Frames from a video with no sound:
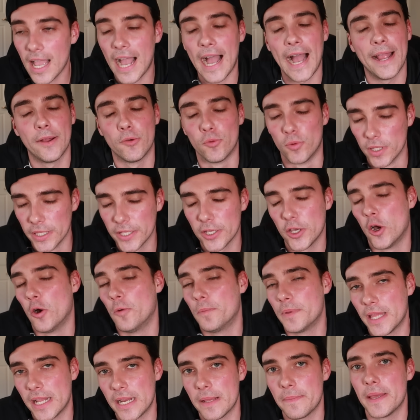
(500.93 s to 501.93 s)
I really
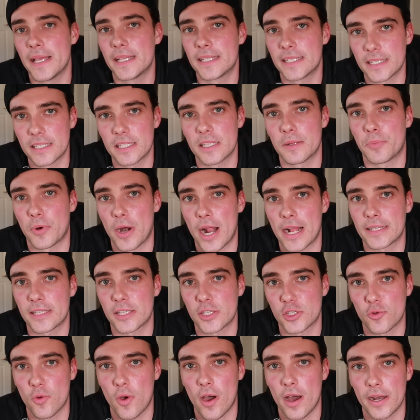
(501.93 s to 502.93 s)
hope that he makes it to the
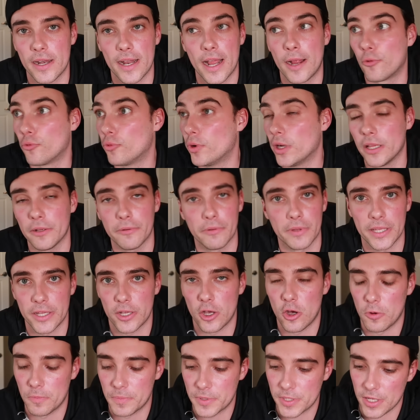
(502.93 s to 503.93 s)
practice squad. Really, really
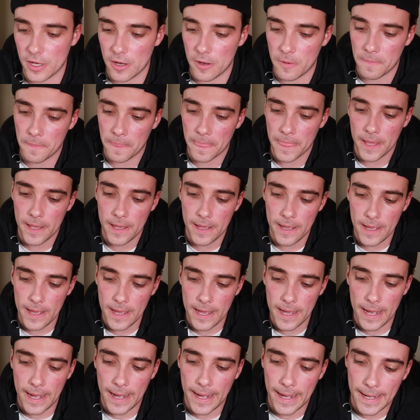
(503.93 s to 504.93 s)
hope so.
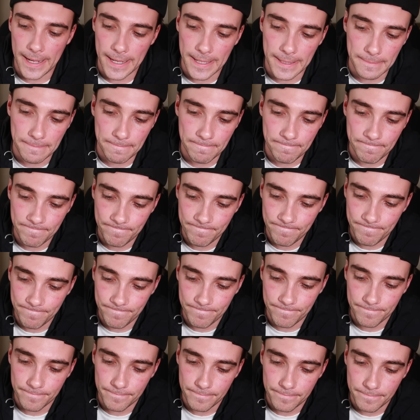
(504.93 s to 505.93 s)

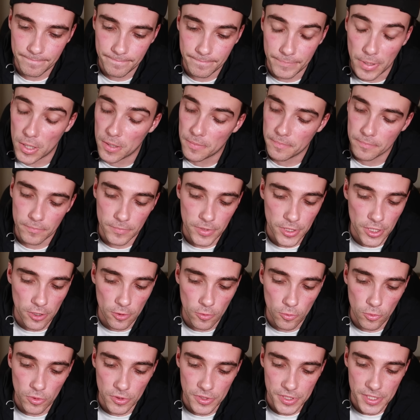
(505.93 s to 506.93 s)
But, you
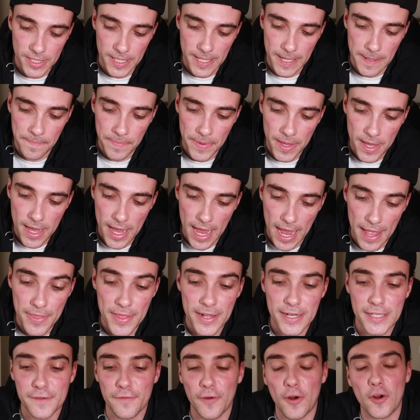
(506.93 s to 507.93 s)
know, we'll see. And
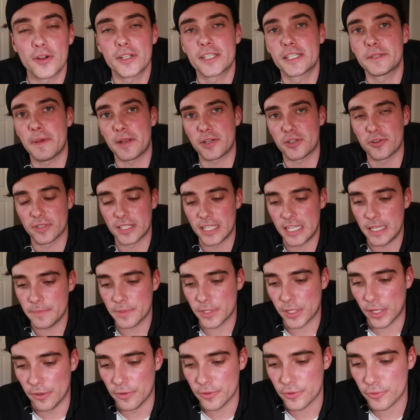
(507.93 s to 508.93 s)
then as far as special
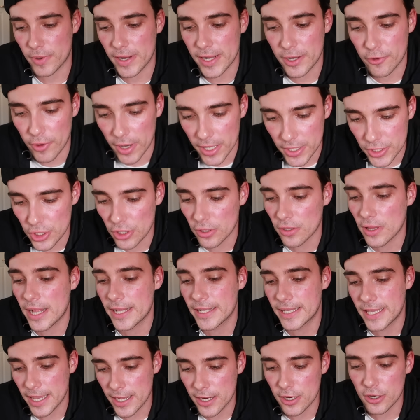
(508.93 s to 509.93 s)
teams goes, right? Greg
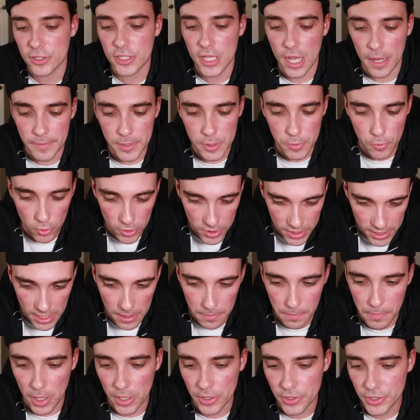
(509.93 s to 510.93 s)
Zuerlein, kicker. Thomas
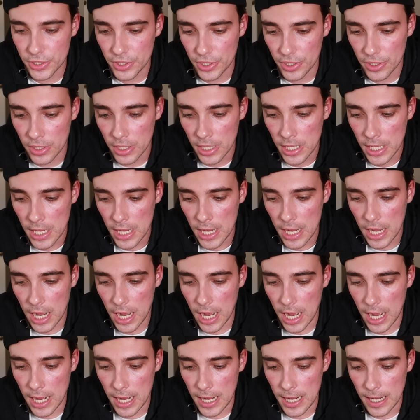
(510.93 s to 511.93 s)
Morstead, punter.
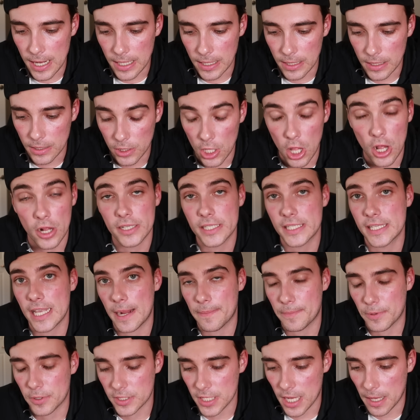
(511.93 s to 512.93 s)
Long
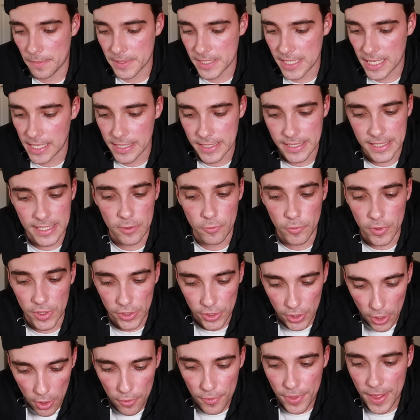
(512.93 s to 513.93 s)
snapper, Thomas Hennessy. We
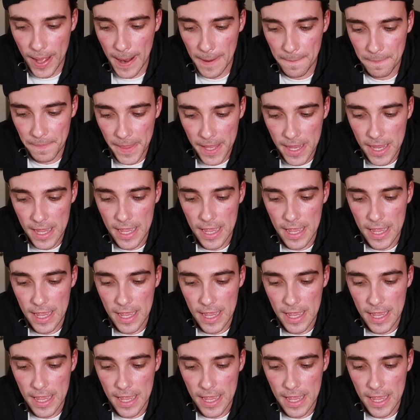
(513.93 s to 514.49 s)
know that.